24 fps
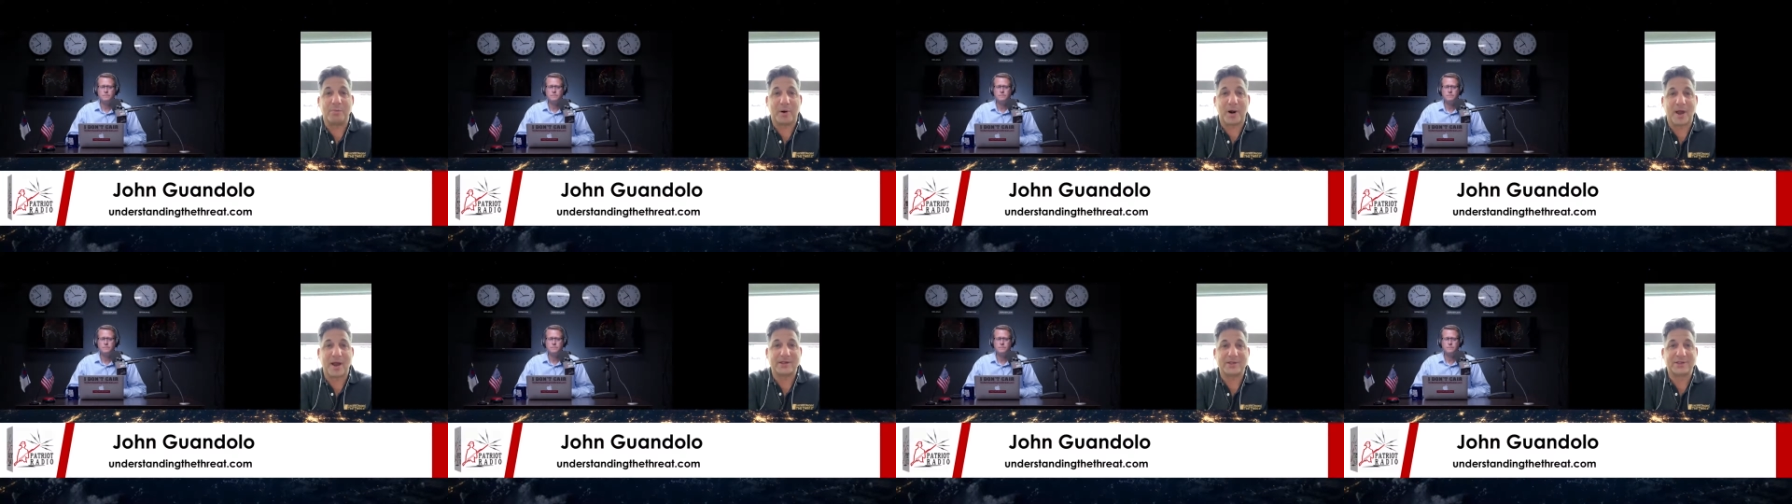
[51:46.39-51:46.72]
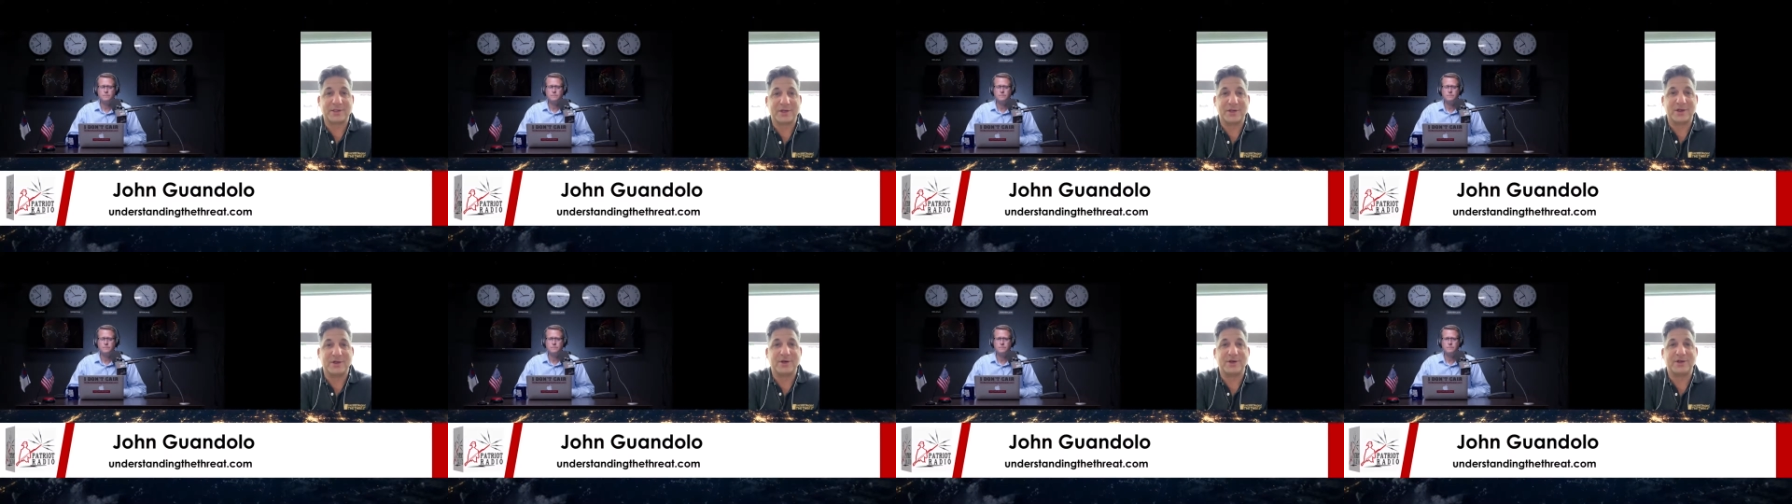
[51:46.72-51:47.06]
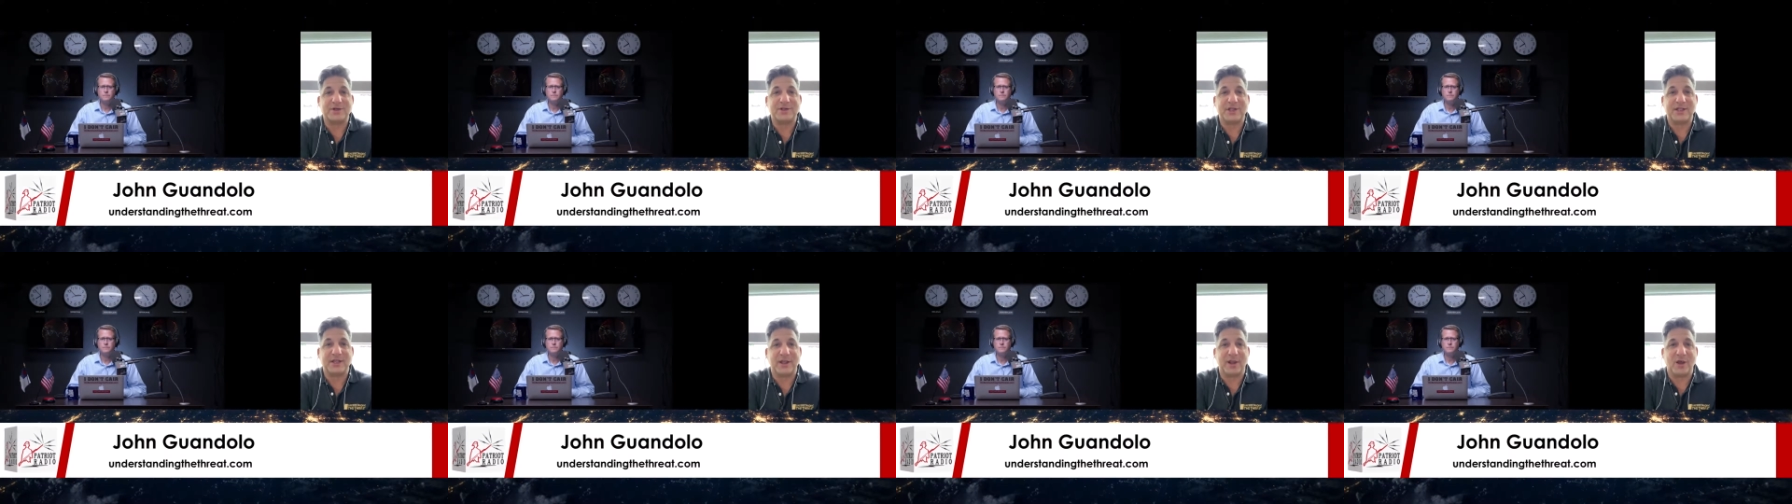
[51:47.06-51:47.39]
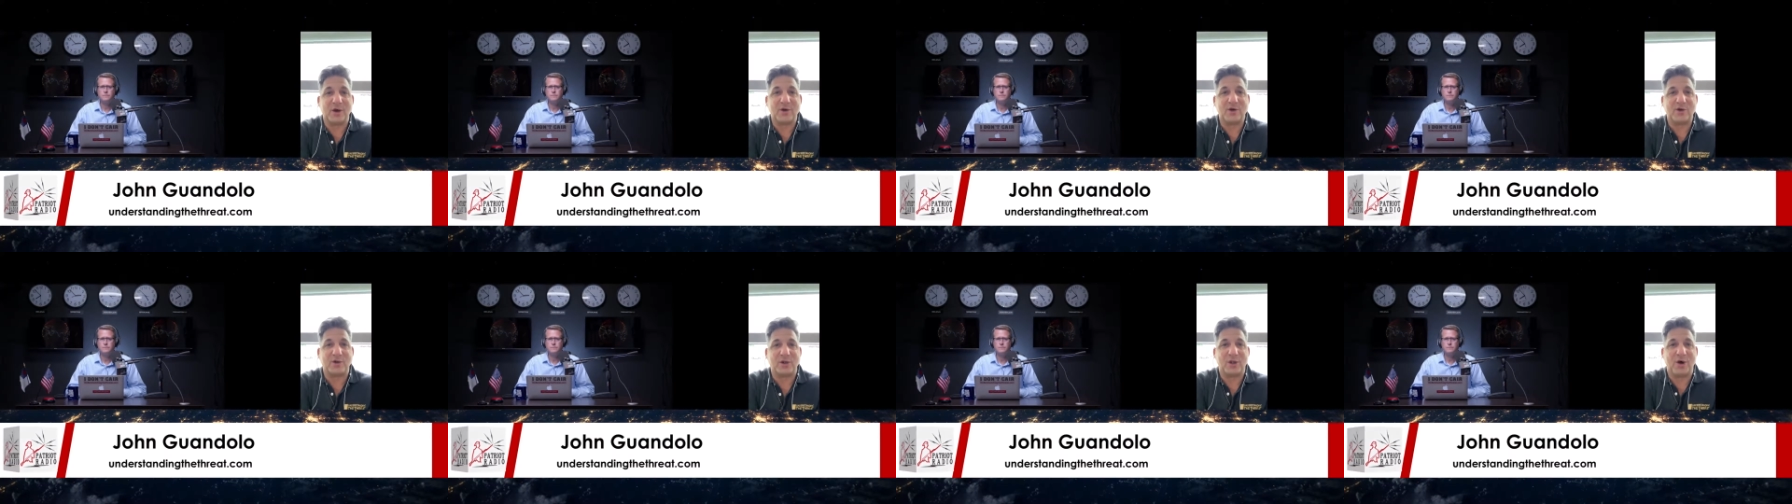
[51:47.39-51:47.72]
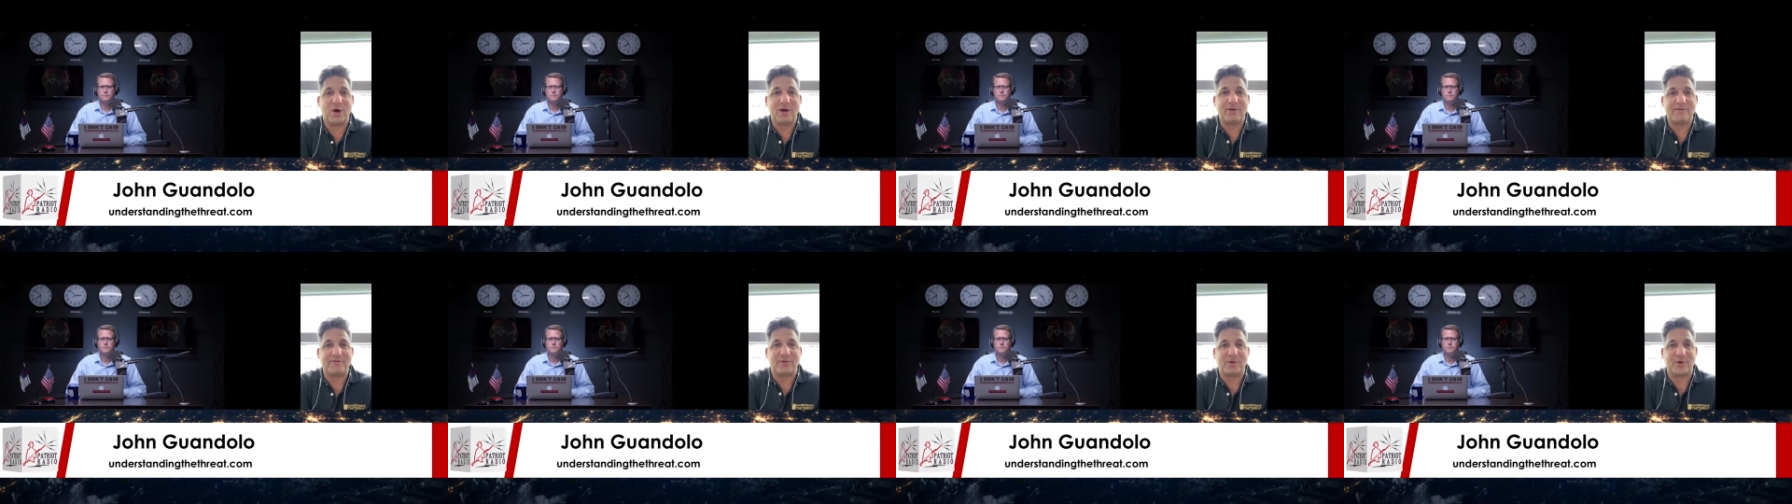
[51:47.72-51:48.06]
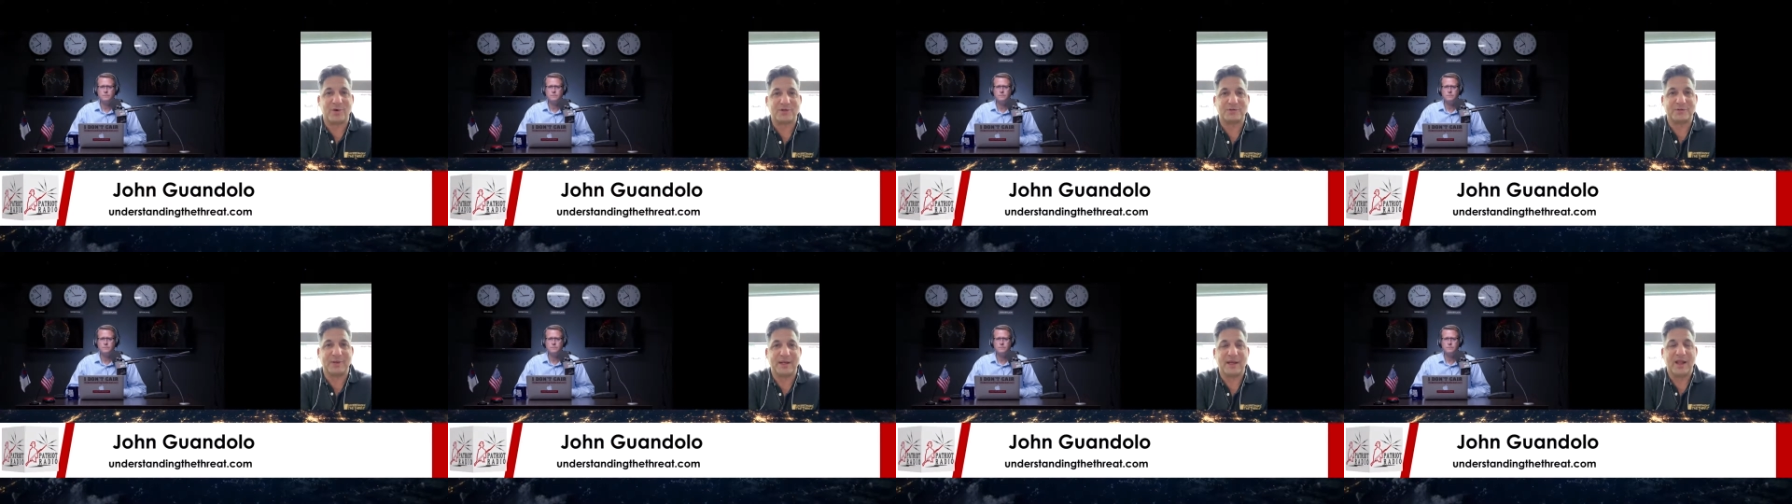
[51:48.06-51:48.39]
prosecutors and local law
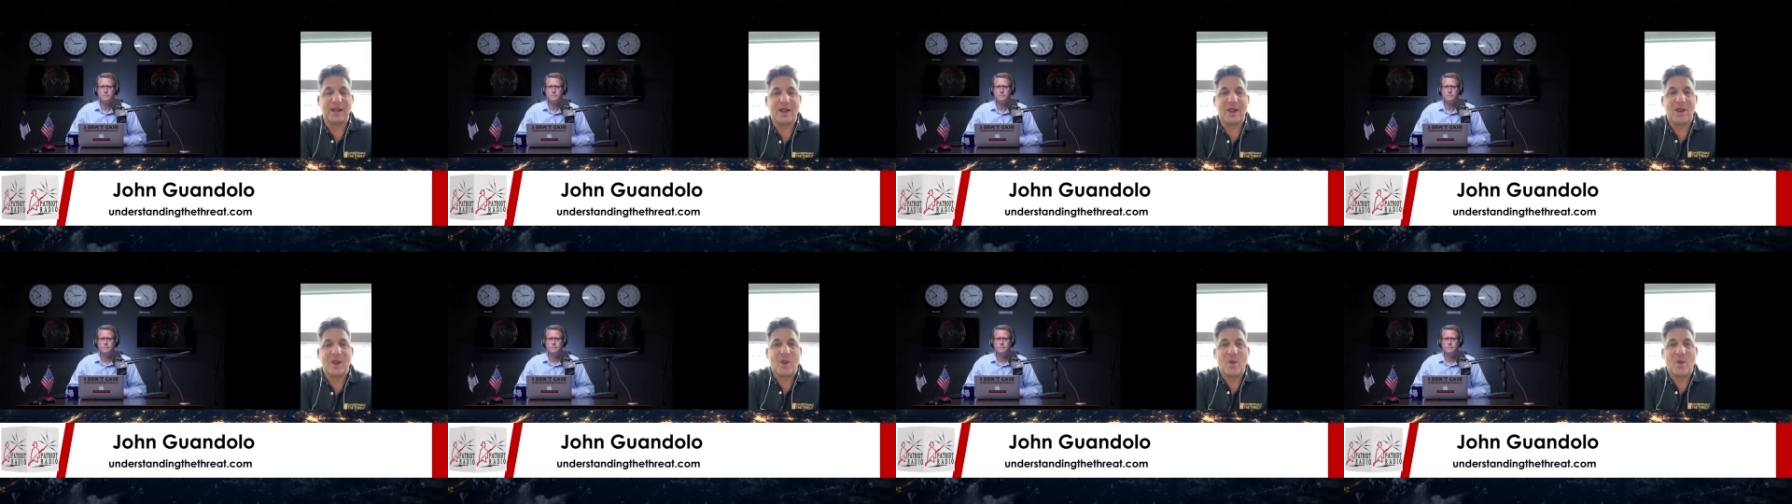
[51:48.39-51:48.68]
enforcement